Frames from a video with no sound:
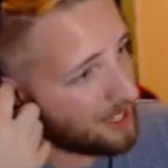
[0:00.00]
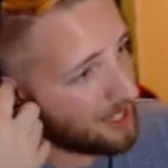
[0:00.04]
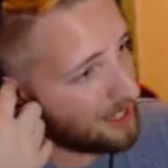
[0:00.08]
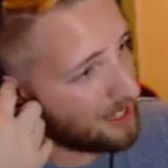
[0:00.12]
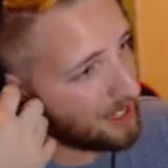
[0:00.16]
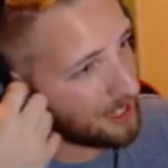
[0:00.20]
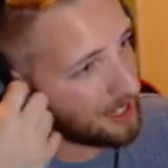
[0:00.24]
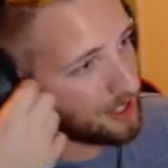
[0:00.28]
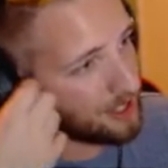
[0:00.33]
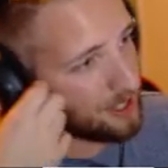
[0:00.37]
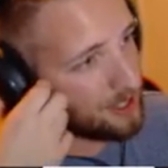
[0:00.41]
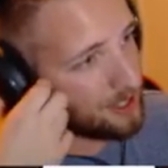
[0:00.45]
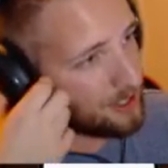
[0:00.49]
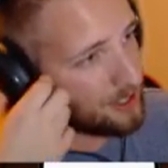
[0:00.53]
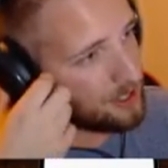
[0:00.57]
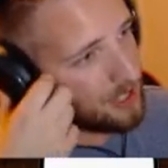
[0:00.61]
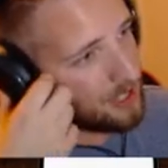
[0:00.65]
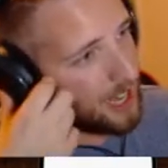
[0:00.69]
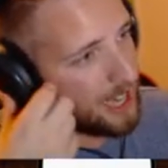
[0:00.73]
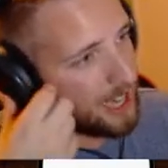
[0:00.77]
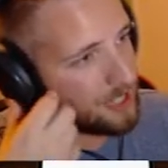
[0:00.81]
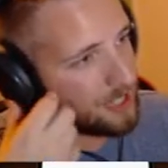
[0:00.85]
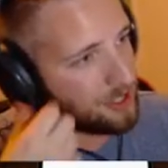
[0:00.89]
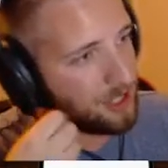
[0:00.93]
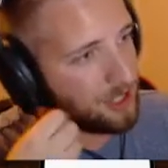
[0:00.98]
Like, they're
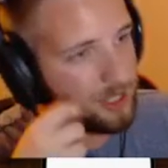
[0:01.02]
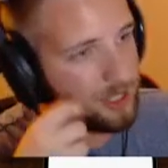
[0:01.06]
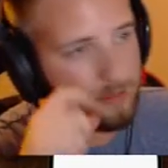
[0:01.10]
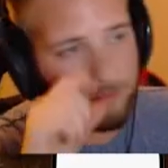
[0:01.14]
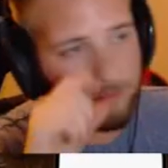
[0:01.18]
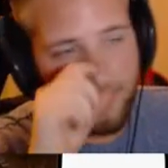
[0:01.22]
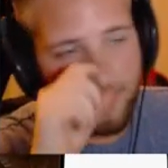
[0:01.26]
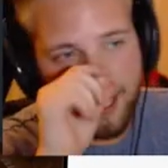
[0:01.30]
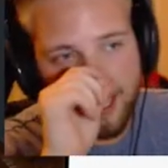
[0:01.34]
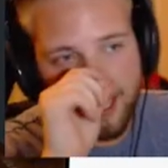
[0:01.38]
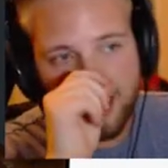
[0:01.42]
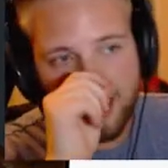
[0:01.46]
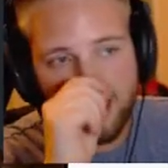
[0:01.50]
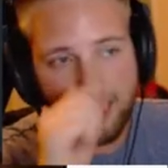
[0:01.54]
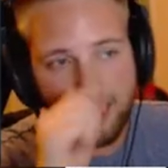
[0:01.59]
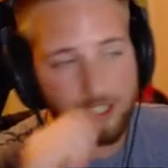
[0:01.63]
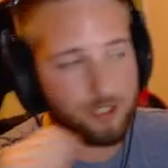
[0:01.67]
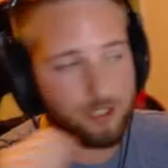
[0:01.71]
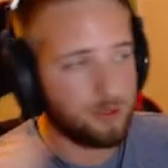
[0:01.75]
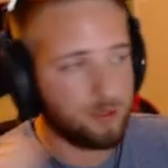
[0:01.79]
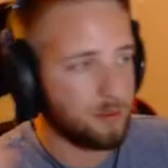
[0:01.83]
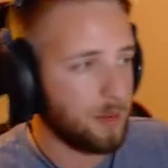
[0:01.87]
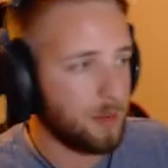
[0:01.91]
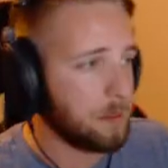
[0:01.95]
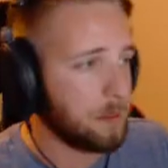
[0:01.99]
actually making deals
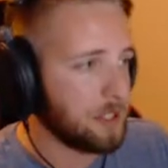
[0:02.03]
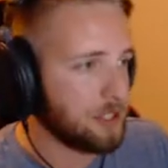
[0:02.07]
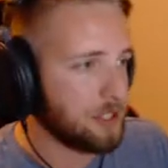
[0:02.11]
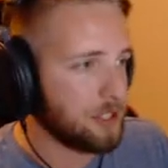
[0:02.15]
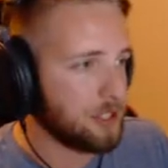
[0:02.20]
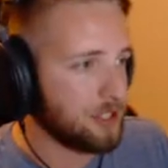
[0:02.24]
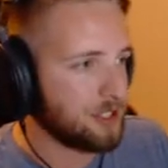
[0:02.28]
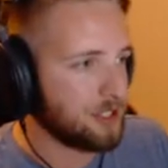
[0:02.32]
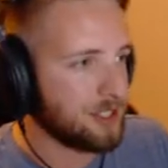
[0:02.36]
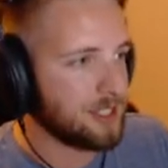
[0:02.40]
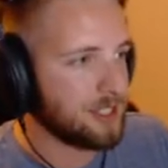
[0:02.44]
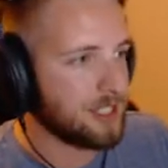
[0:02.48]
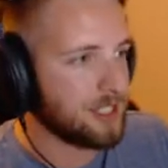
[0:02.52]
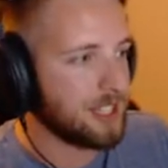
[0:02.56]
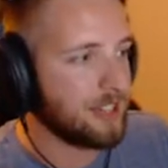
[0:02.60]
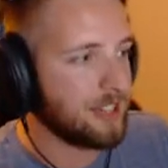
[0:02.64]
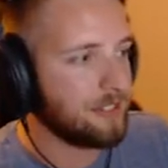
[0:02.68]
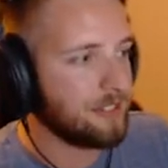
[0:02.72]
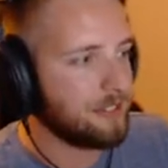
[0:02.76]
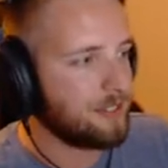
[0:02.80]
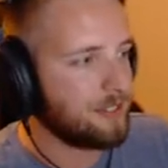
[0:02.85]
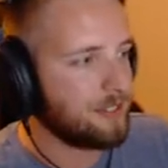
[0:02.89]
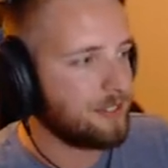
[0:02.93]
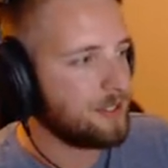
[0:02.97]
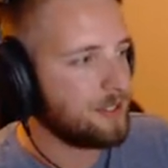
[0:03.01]
with publishers and stuff.